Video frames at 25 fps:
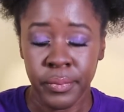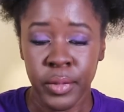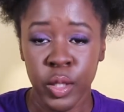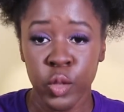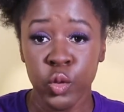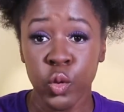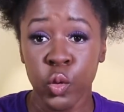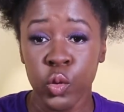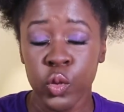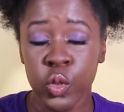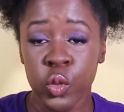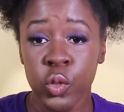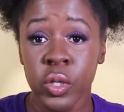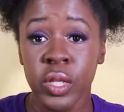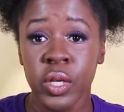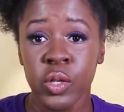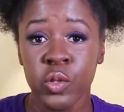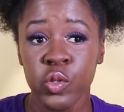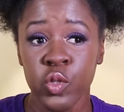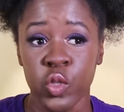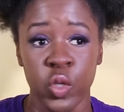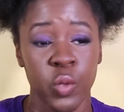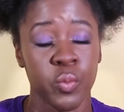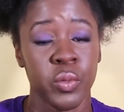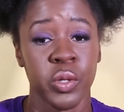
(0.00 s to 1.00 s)
not too
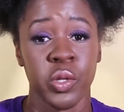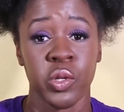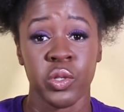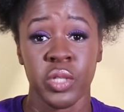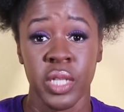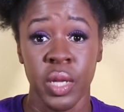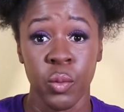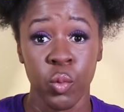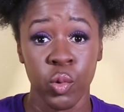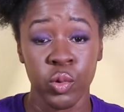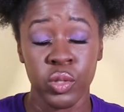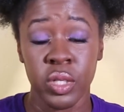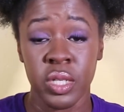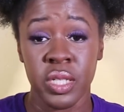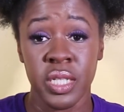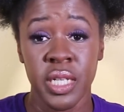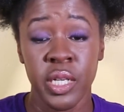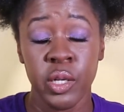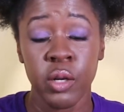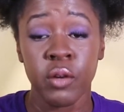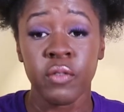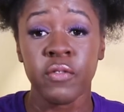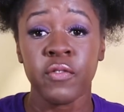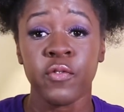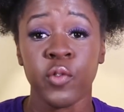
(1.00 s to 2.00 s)
close to you, because they want to see
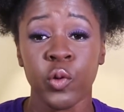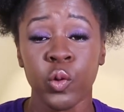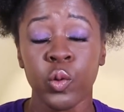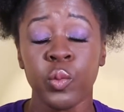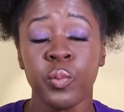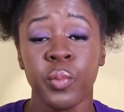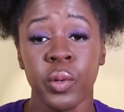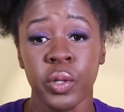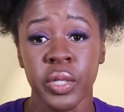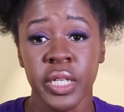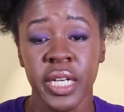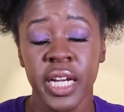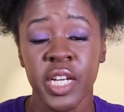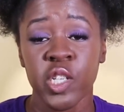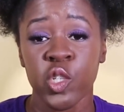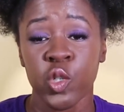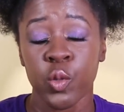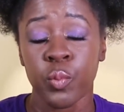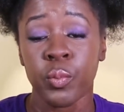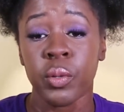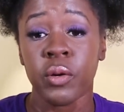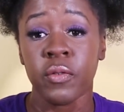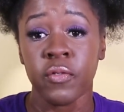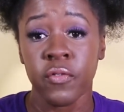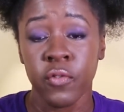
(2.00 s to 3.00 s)
your full body as you're
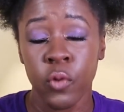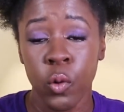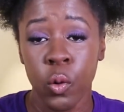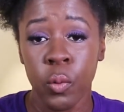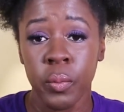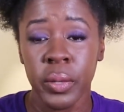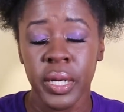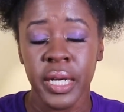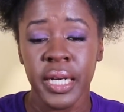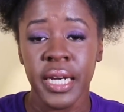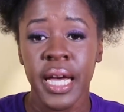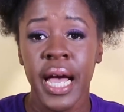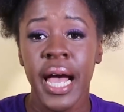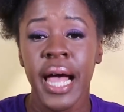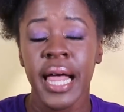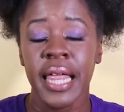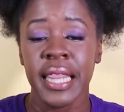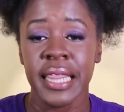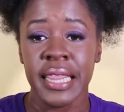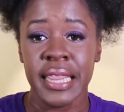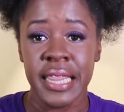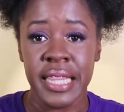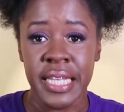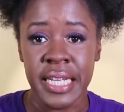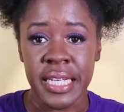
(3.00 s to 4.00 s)
performing
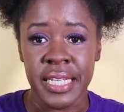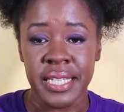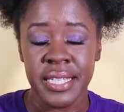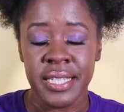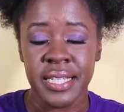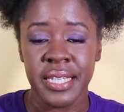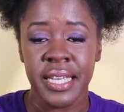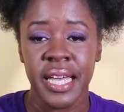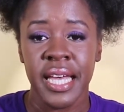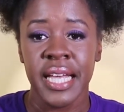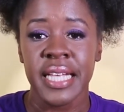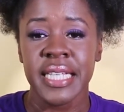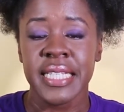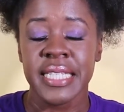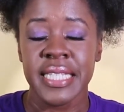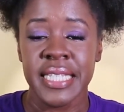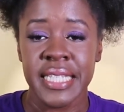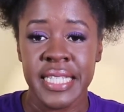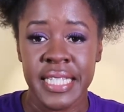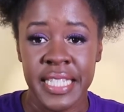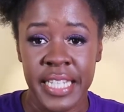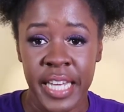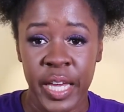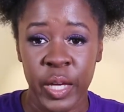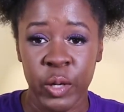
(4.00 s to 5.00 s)
these
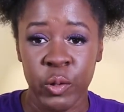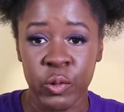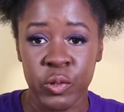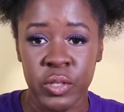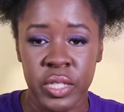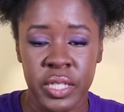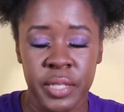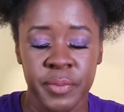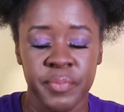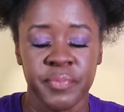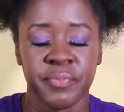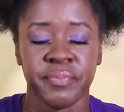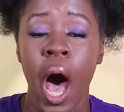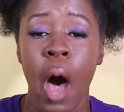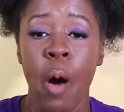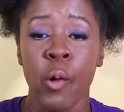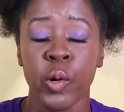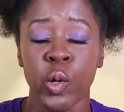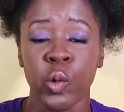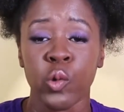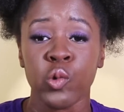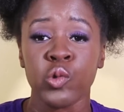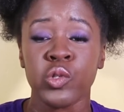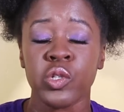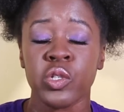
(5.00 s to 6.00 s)
skills. I would
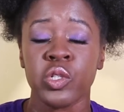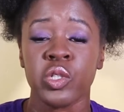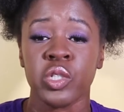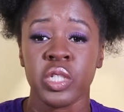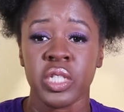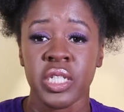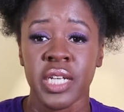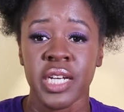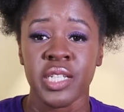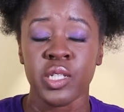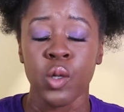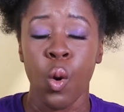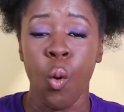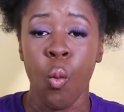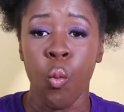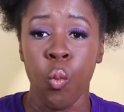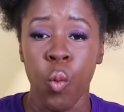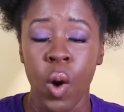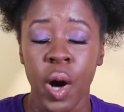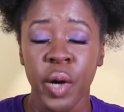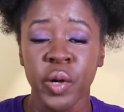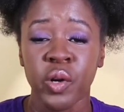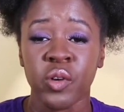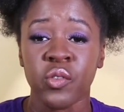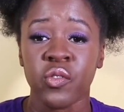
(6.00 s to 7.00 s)
also suggest,
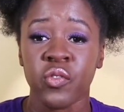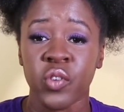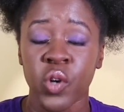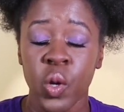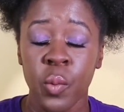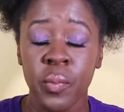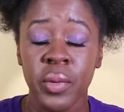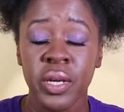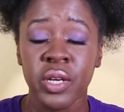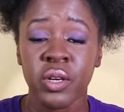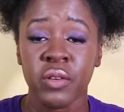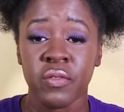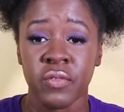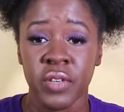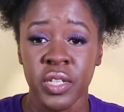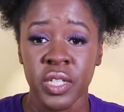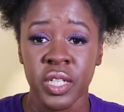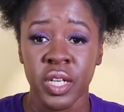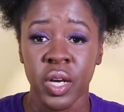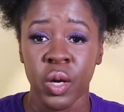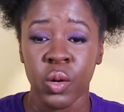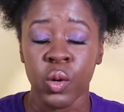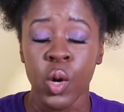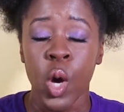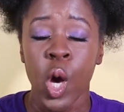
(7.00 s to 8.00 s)
while you're filming your
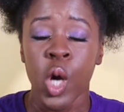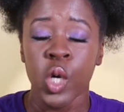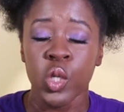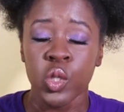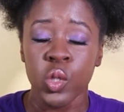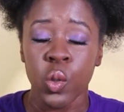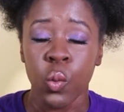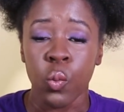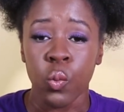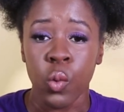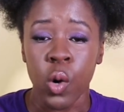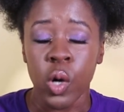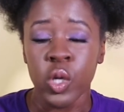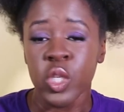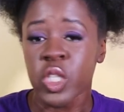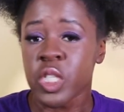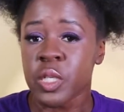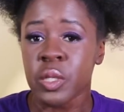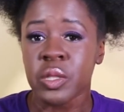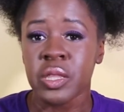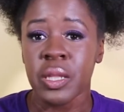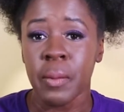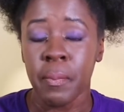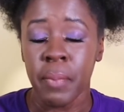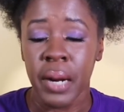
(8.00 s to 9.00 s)
video, to watch
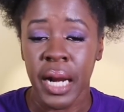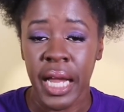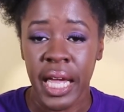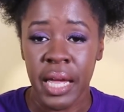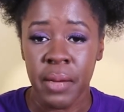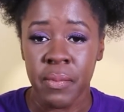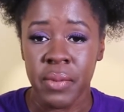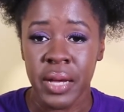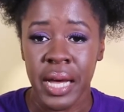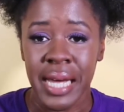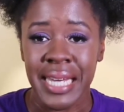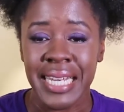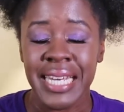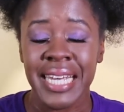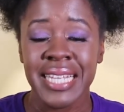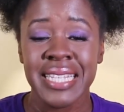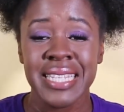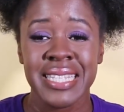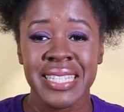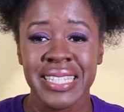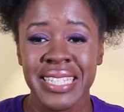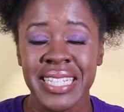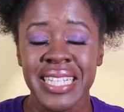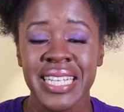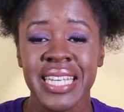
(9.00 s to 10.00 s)
the playback and
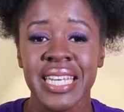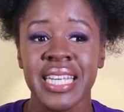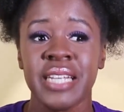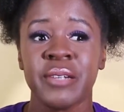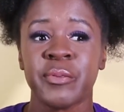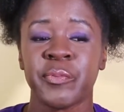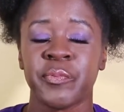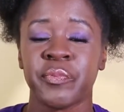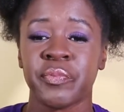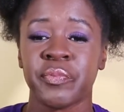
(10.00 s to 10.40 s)
see